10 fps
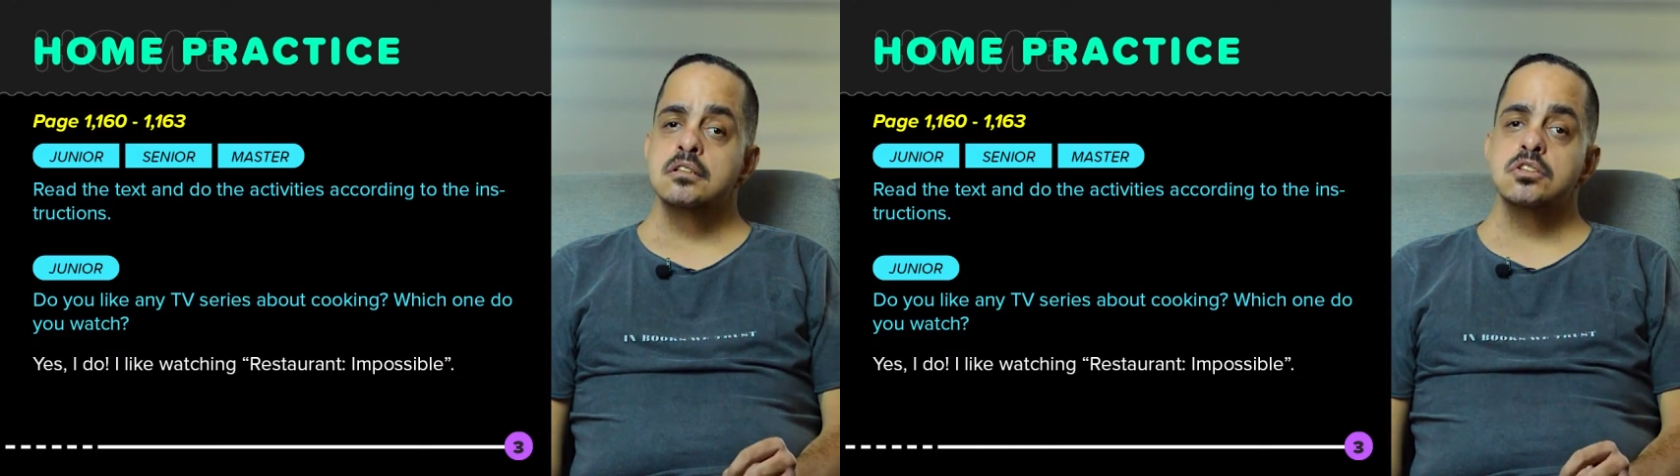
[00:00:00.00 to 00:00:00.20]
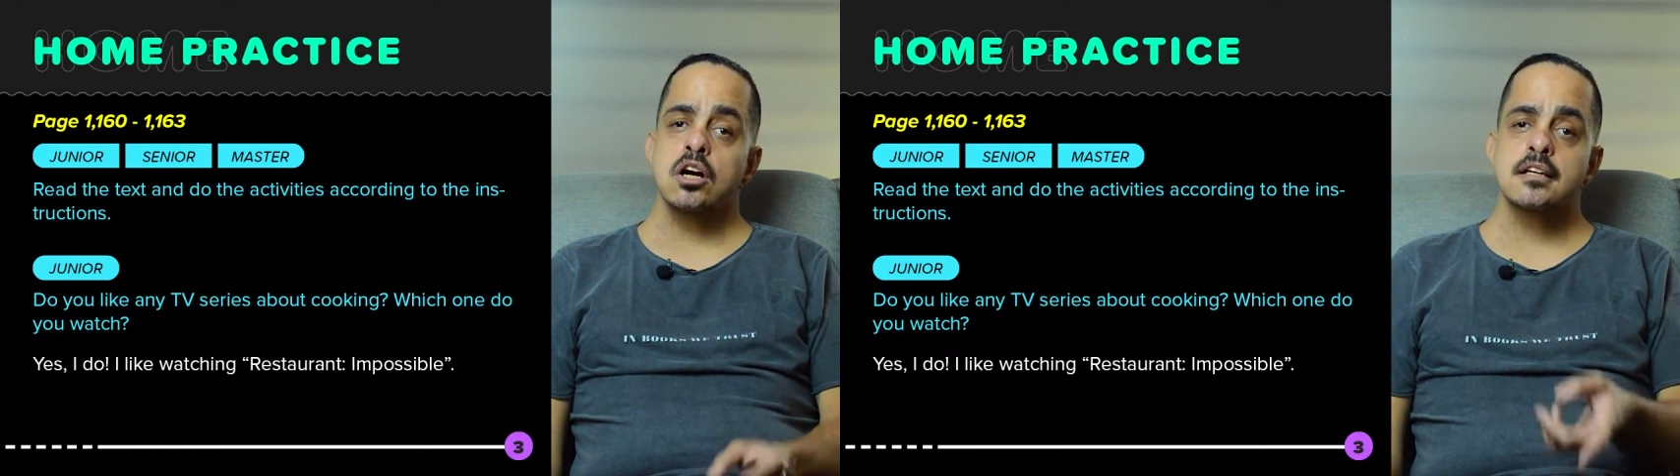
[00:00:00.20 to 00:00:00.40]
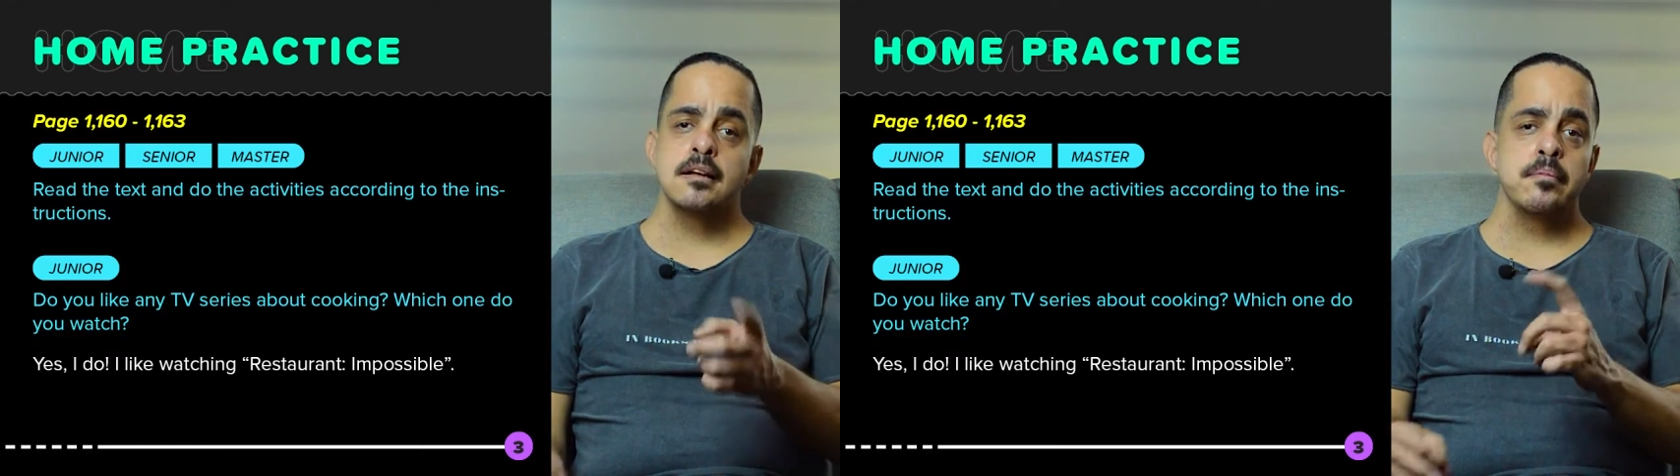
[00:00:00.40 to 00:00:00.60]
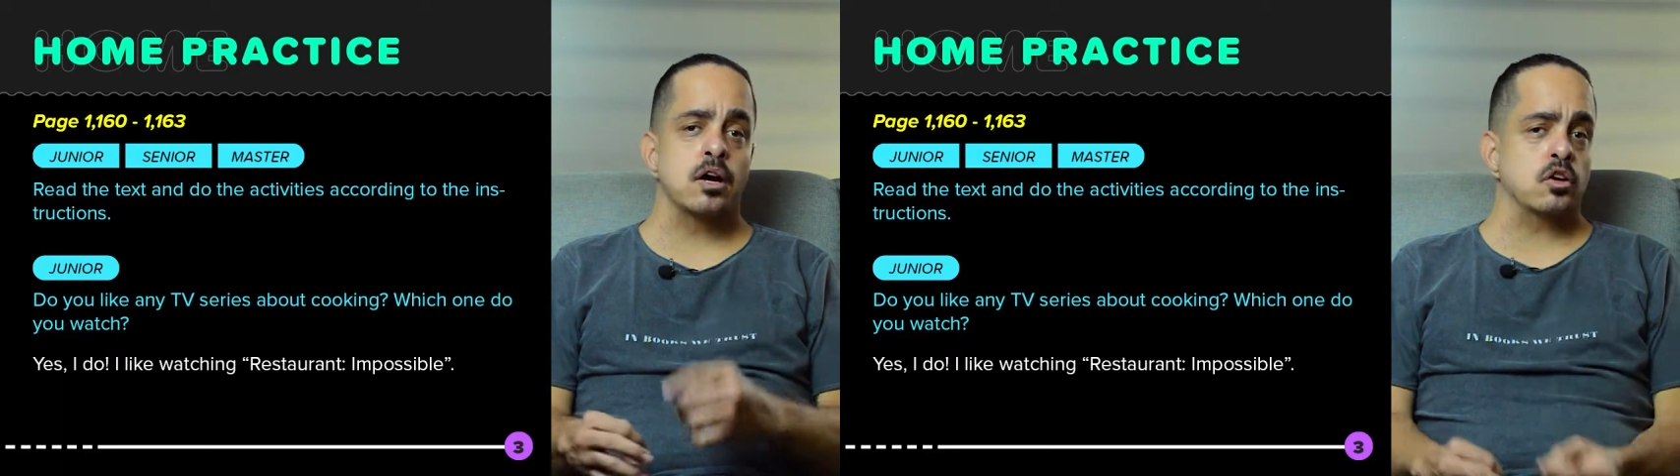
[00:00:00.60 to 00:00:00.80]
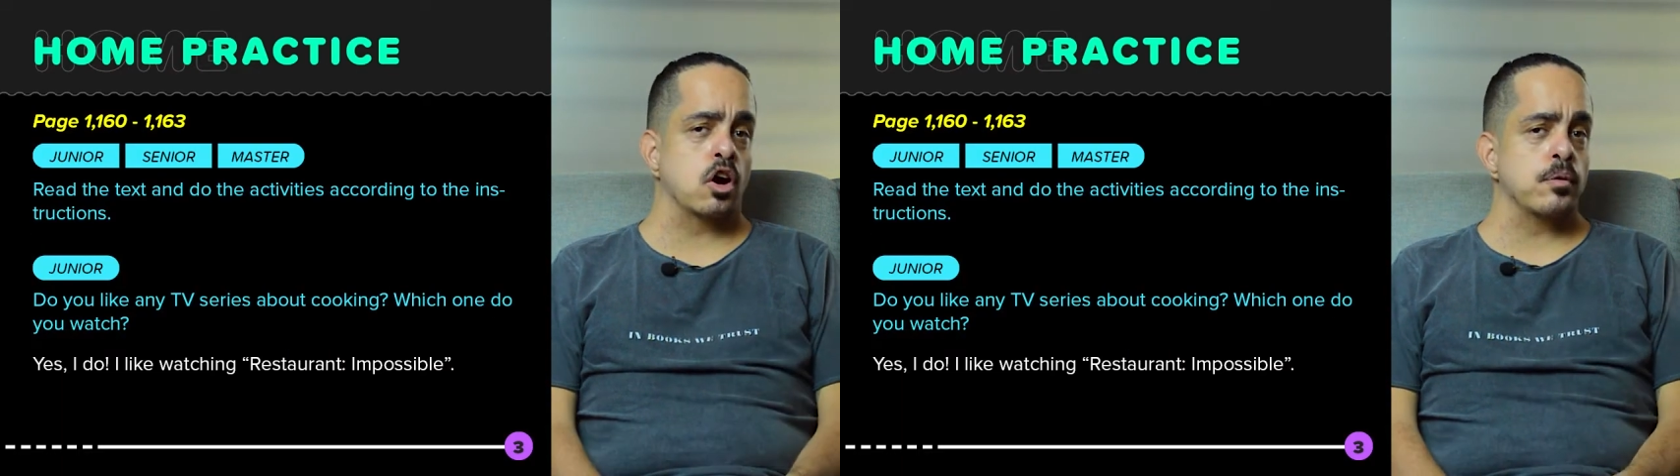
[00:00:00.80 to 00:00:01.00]
Talking
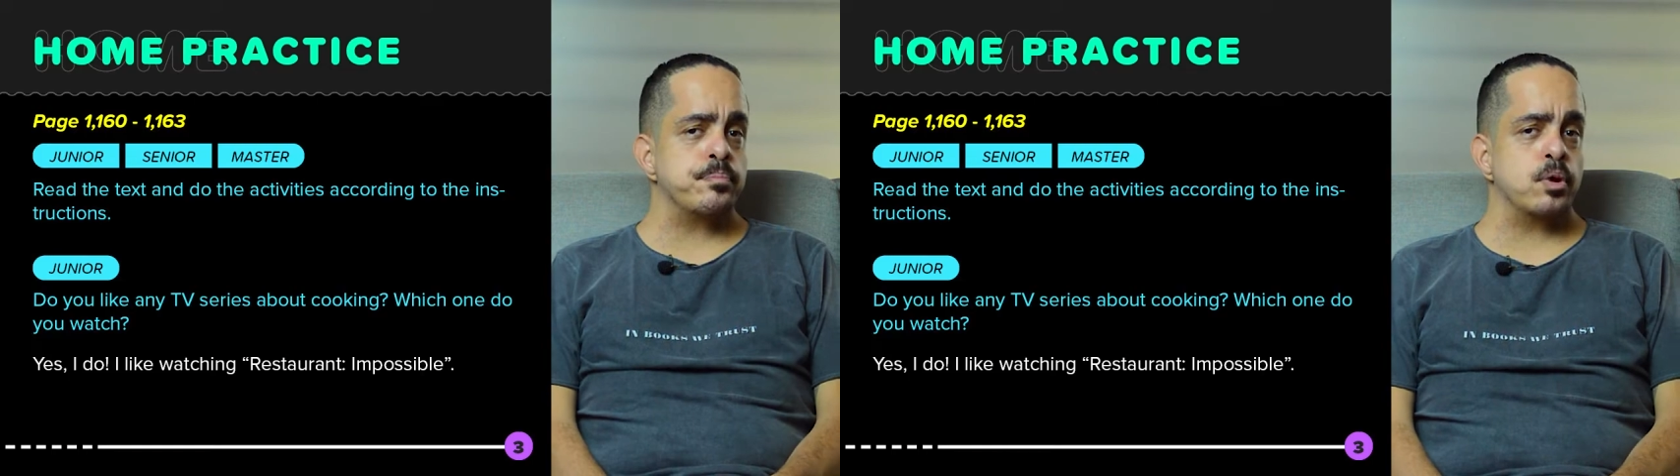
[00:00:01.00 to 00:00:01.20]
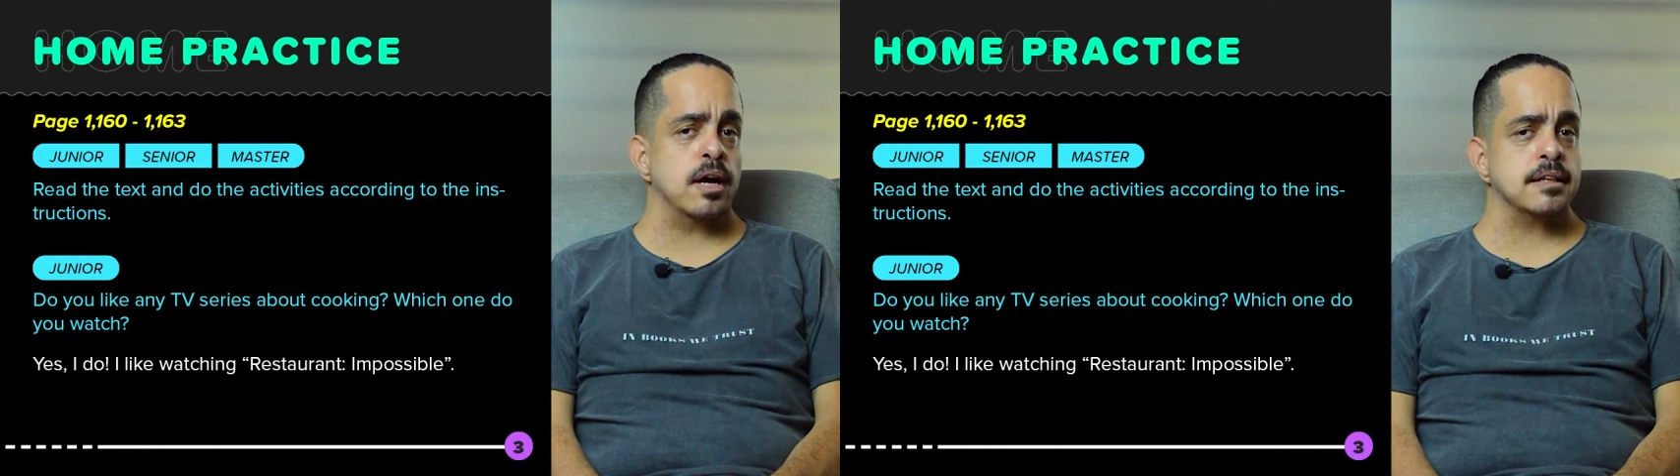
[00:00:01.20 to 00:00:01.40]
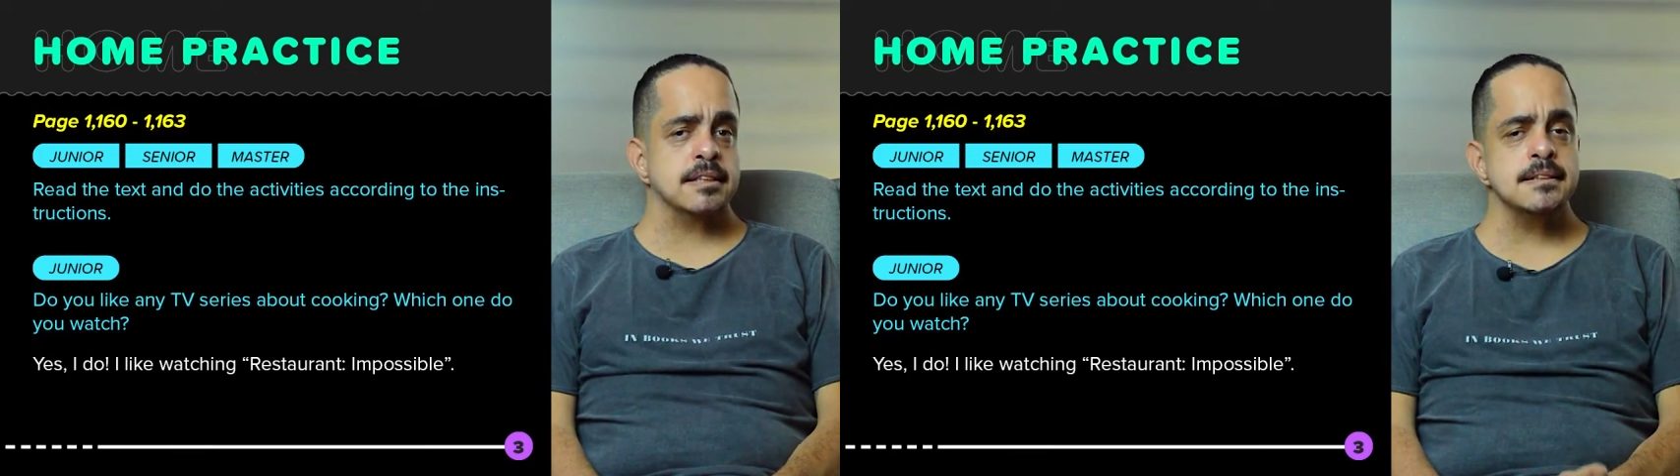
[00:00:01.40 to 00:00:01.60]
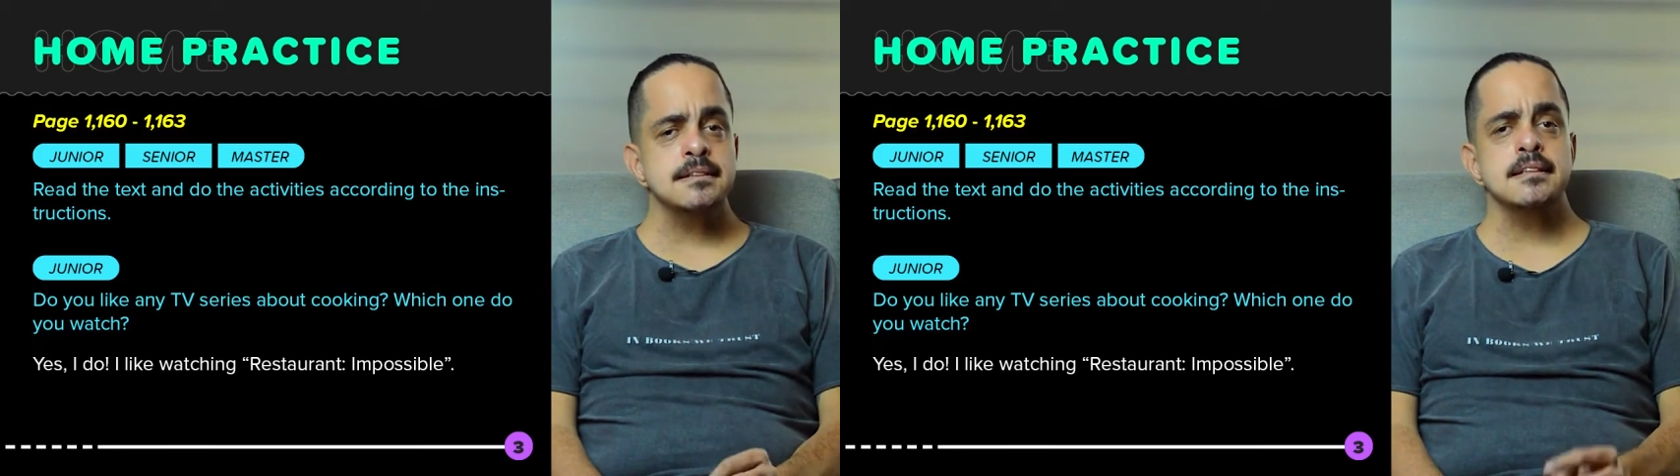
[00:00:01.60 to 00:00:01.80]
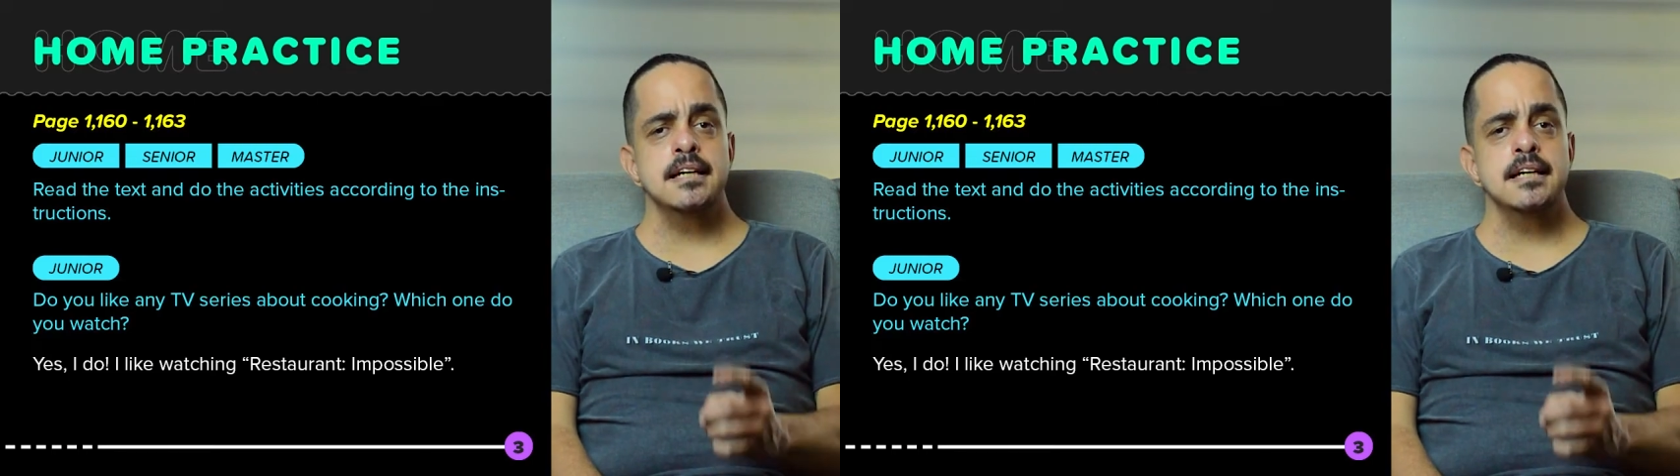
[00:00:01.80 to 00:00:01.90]
about home practice,